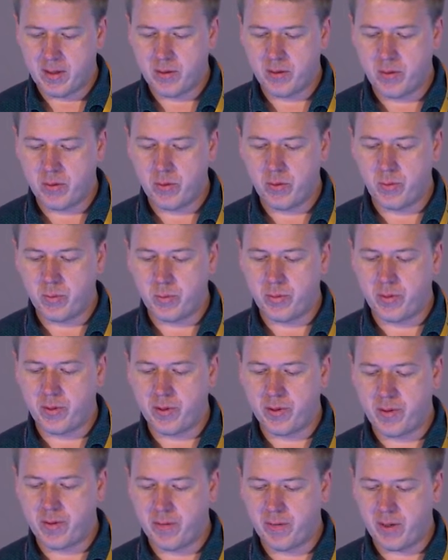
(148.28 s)

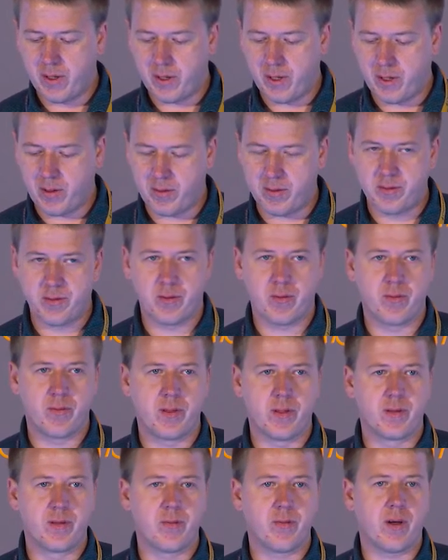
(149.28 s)
2.3 hours of
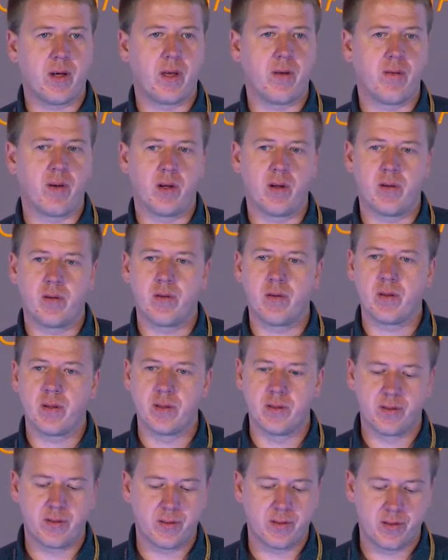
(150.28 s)
this 5 hours
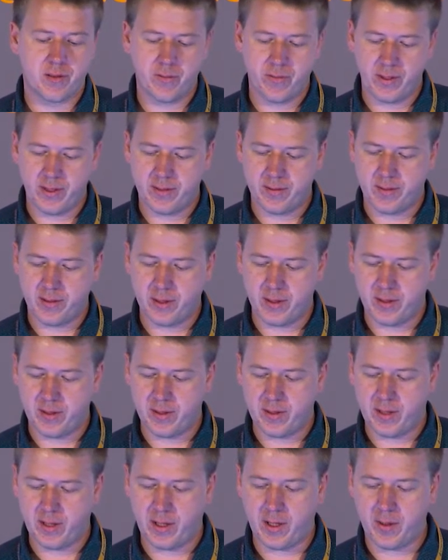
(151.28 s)
is just wasting the
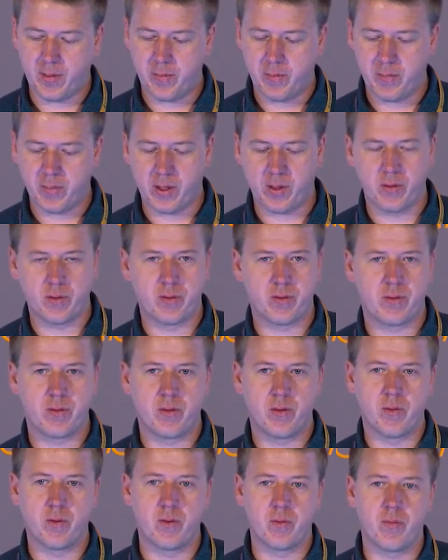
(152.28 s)
time because
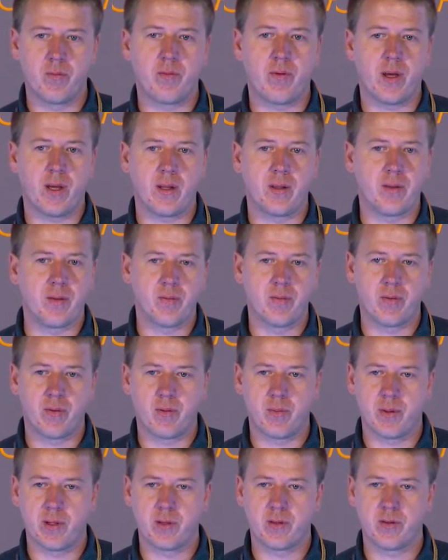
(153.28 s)
you don't find the
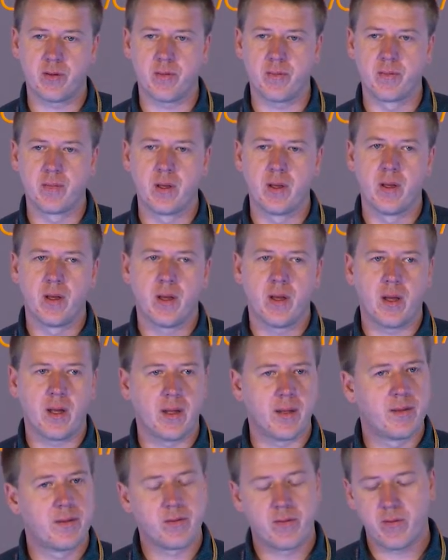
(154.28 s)
information.
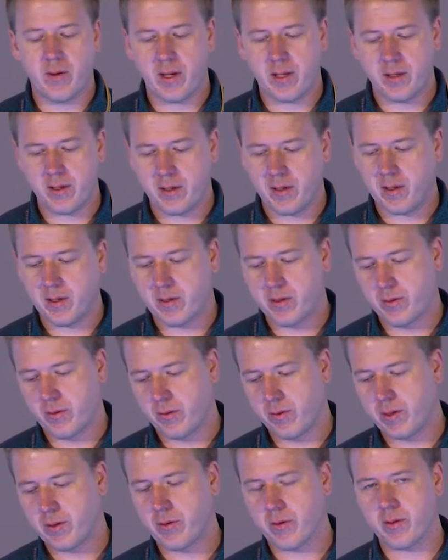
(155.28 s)
It's quite hard to
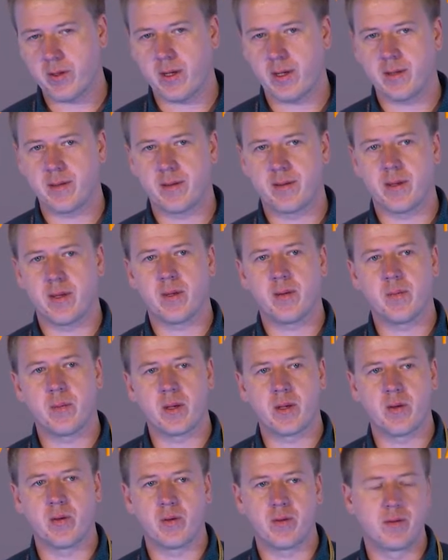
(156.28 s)
recognize that
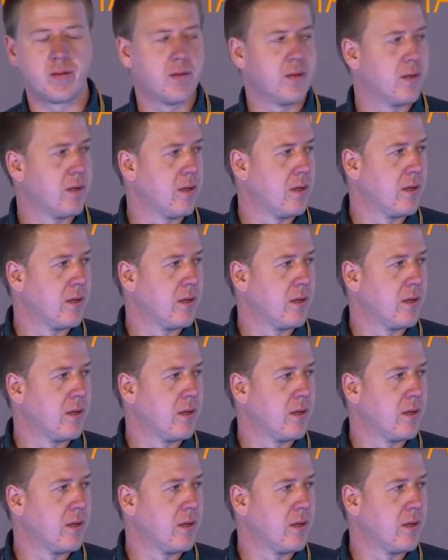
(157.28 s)
because